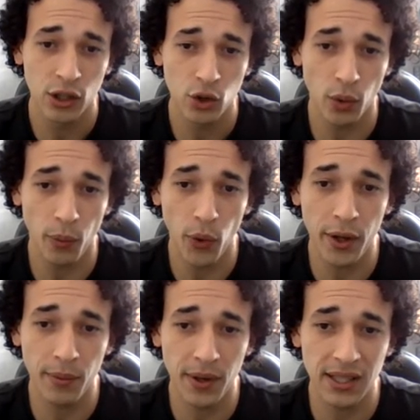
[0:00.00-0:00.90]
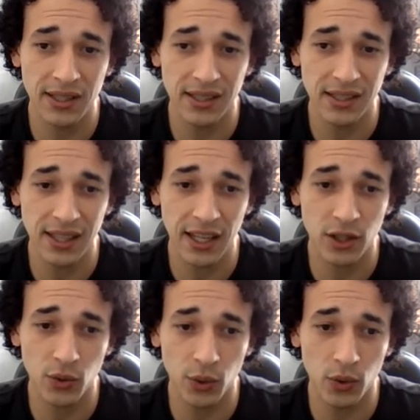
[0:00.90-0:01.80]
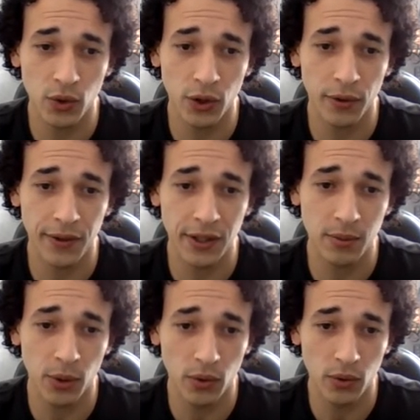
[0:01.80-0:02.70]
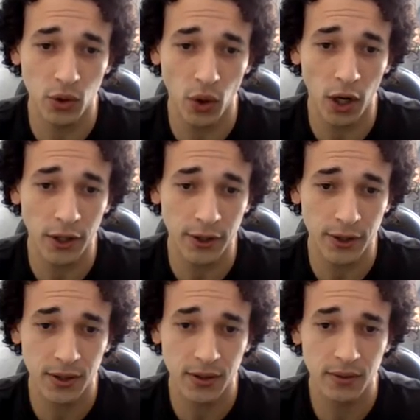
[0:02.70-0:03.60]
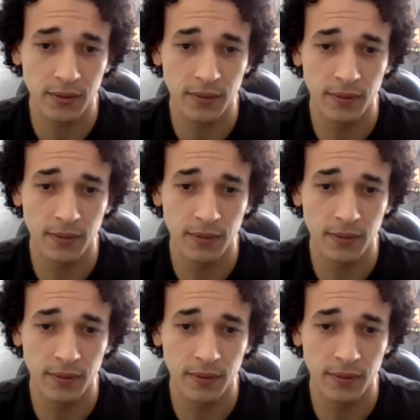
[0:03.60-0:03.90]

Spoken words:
so appointments and schedules are visible to others.